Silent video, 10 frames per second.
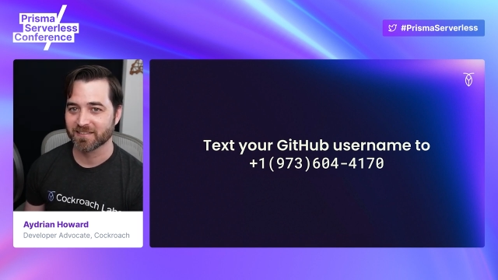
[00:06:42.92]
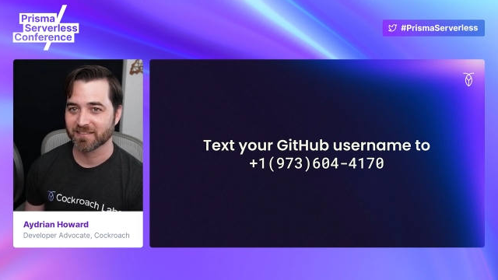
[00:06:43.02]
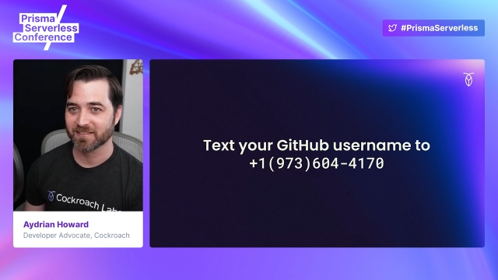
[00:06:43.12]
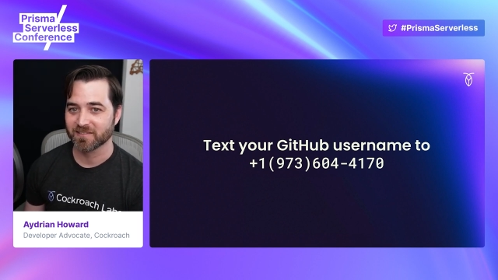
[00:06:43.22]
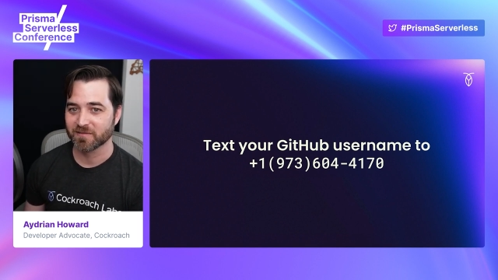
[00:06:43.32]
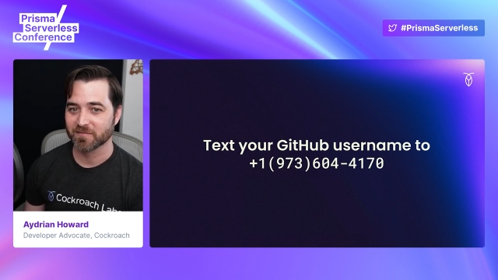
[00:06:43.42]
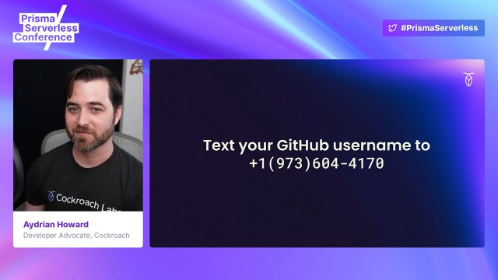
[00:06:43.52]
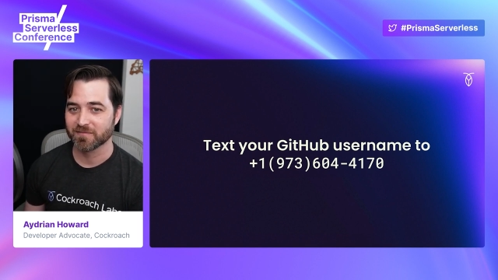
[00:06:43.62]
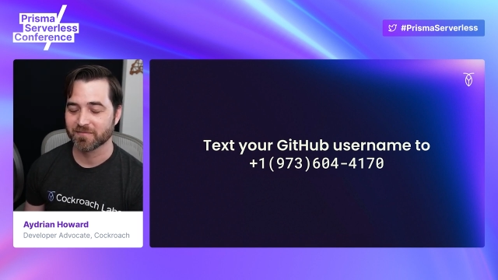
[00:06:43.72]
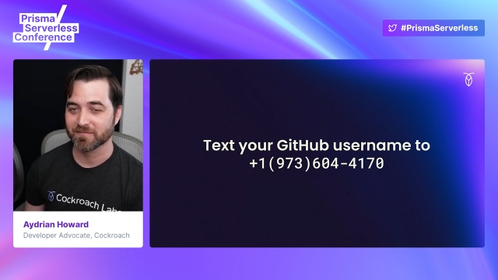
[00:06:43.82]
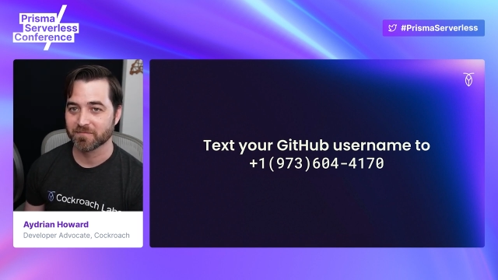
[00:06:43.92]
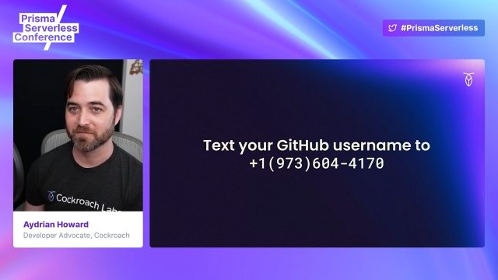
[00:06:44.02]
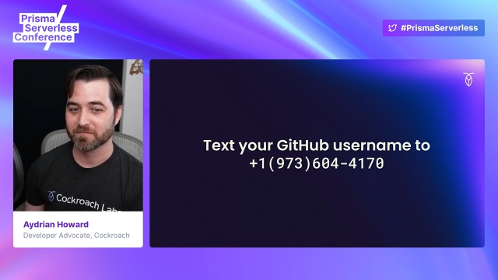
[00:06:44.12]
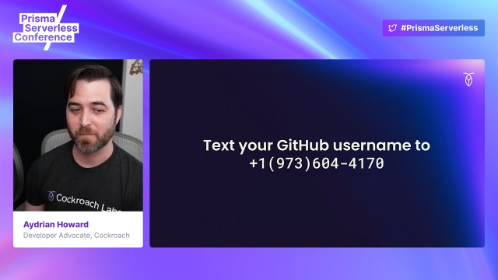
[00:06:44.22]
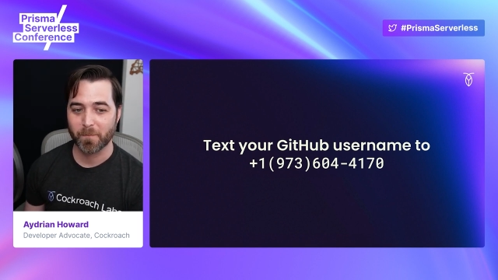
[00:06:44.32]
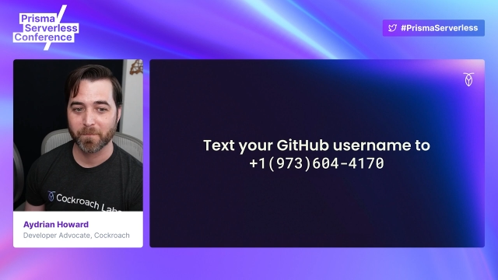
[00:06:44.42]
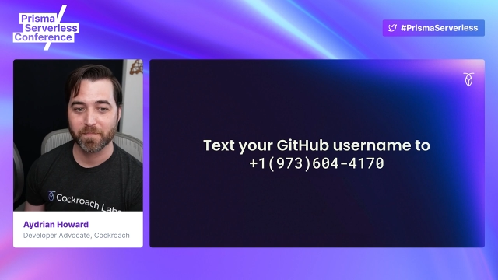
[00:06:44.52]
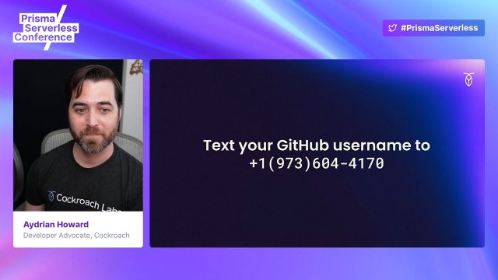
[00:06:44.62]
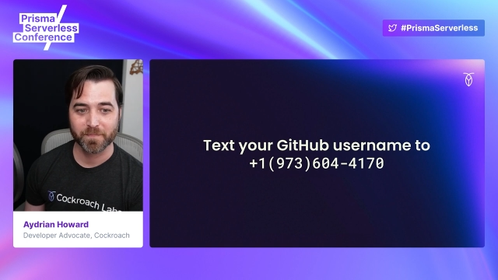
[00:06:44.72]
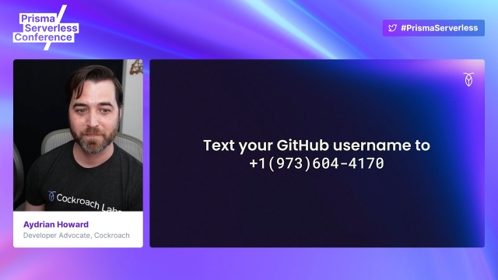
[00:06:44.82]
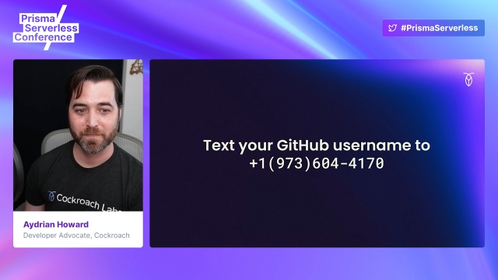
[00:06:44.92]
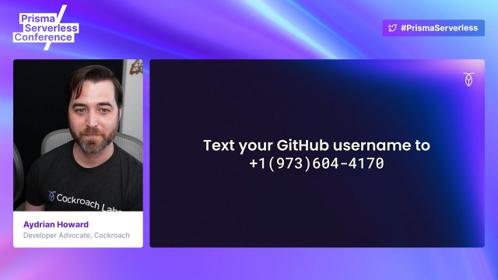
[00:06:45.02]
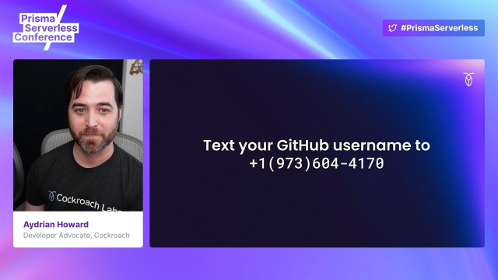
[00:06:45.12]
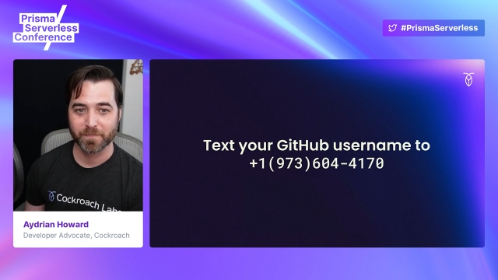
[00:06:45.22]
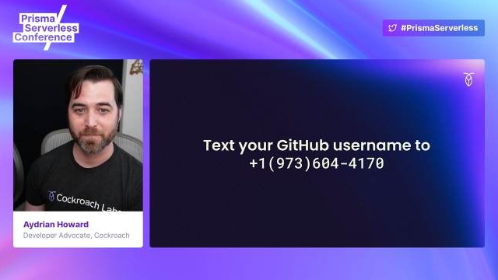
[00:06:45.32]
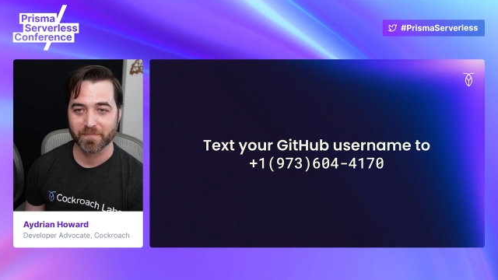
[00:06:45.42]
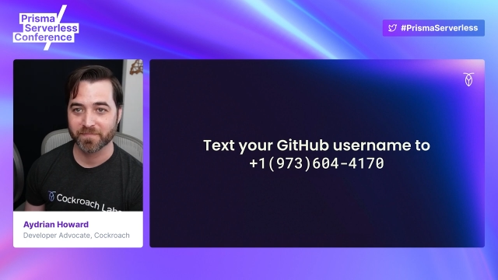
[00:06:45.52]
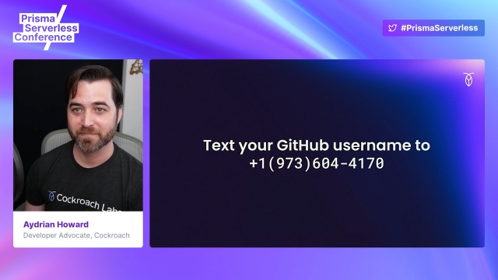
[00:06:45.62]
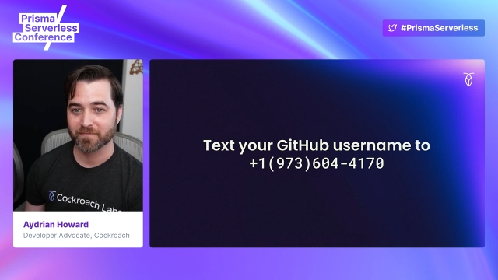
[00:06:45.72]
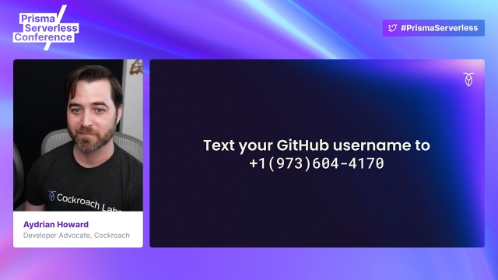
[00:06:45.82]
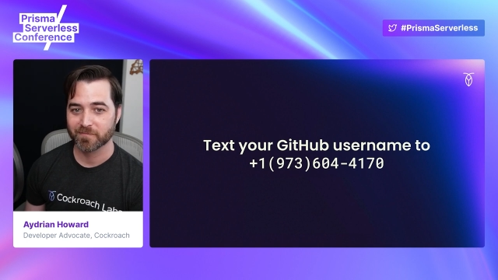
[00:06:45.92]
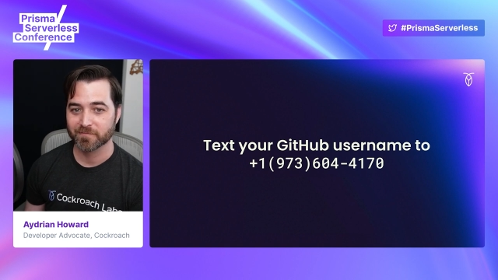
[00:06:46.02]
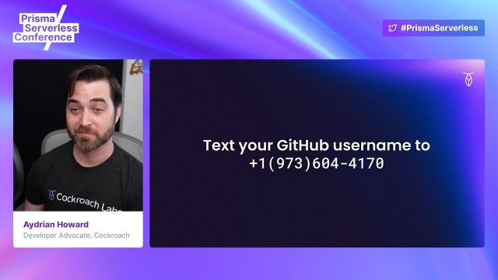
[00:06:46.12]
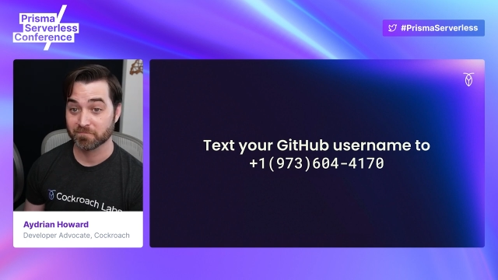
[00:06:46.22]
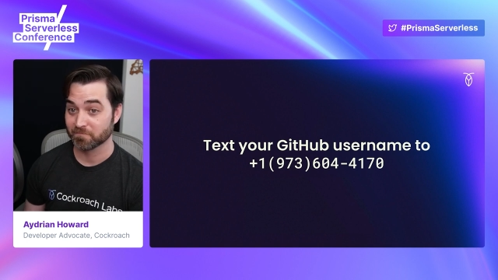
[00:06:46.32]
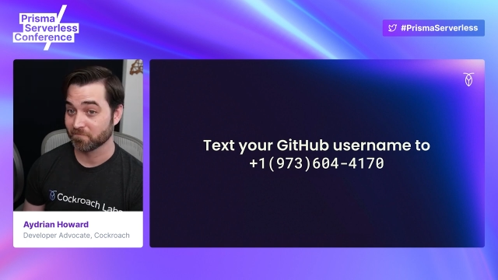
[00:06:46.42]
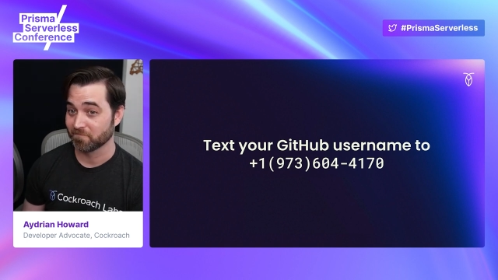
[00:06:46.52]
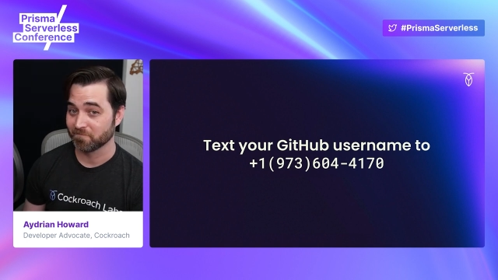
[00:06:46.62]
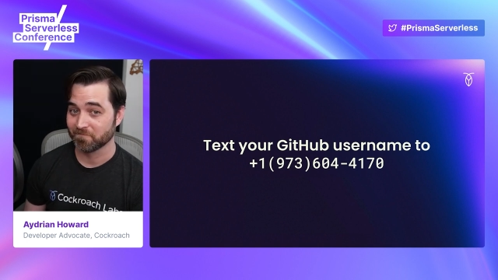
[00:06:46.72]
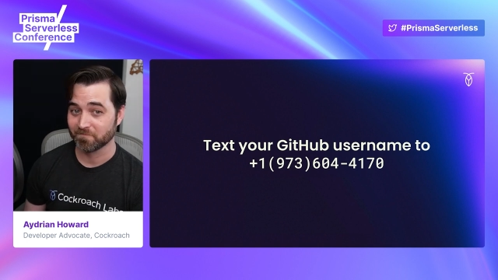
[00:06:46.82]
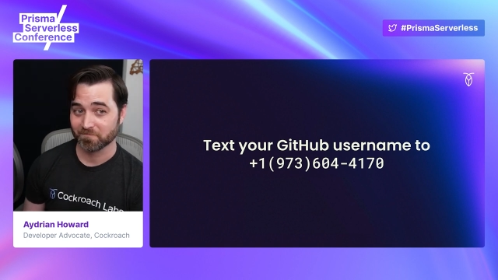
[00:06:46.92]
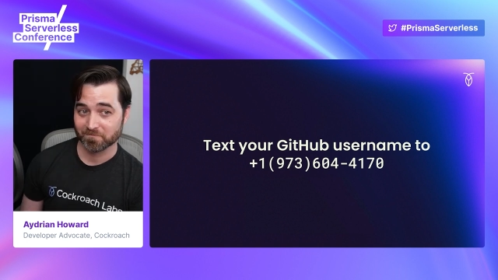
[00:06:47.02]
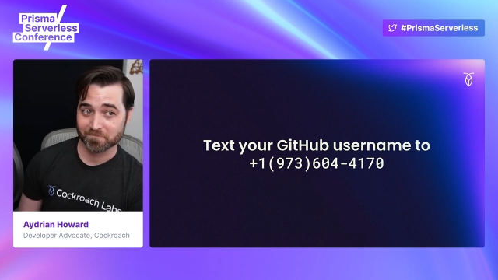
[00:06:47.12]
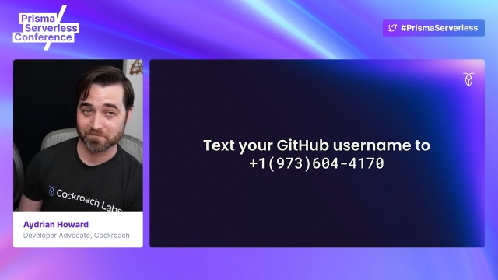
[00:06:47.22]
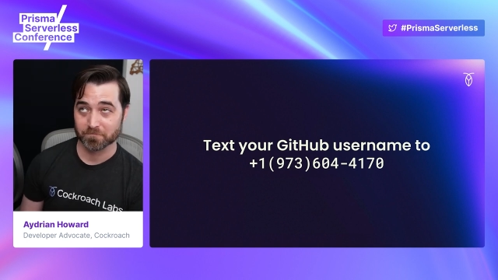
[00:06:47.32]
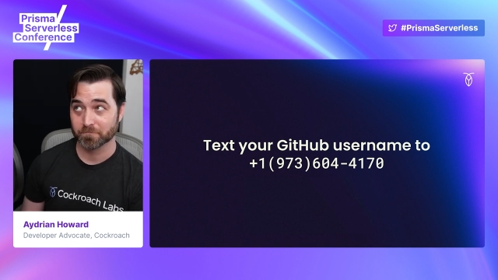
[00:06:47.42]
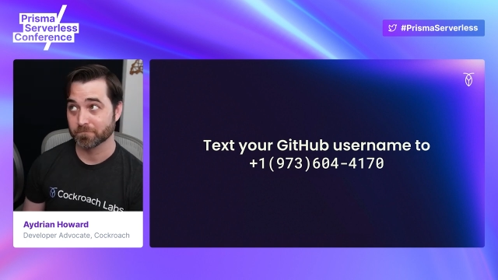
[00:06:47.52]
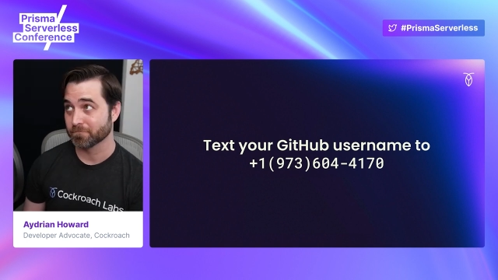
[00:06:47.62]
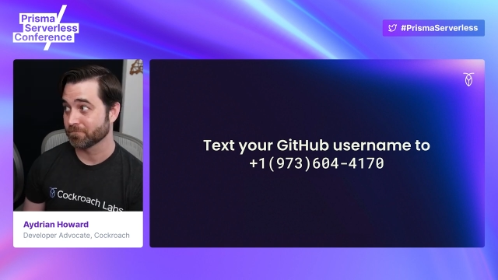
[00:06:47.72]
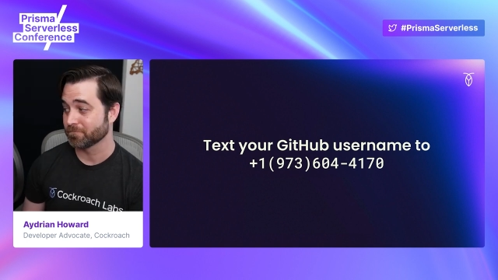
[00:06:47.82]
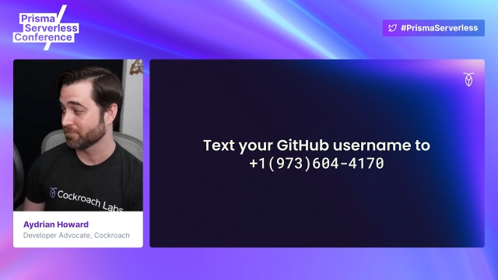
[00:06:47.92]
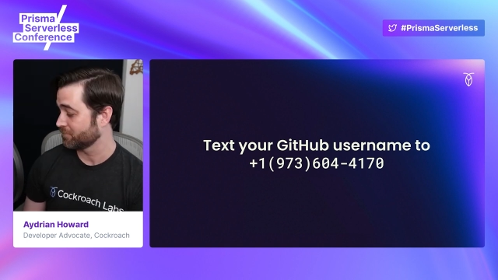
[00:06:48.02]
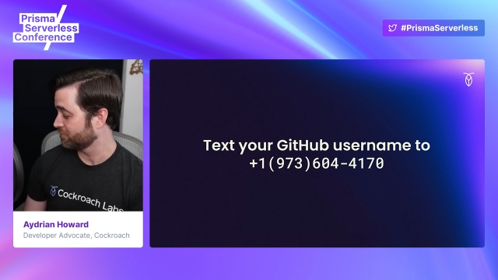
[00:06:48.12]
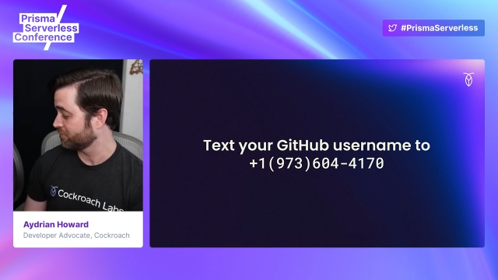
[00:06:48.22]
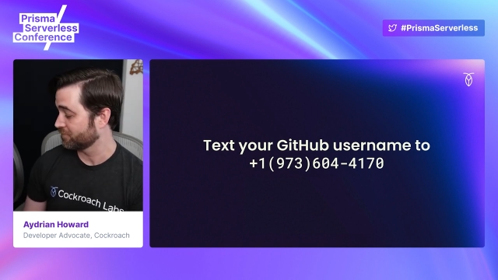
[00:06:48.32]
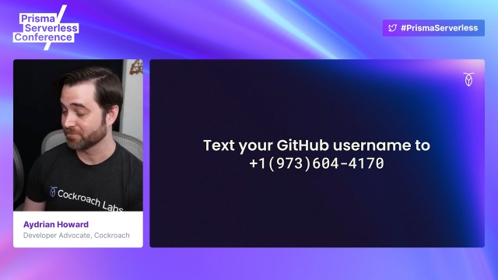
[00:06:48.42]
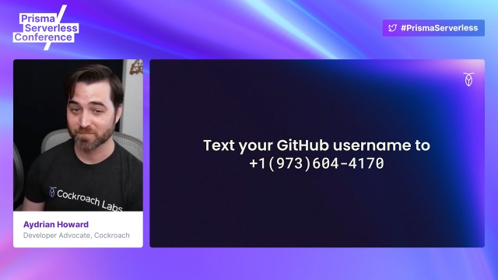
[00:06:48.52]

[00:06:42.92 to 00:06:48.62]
[no speech]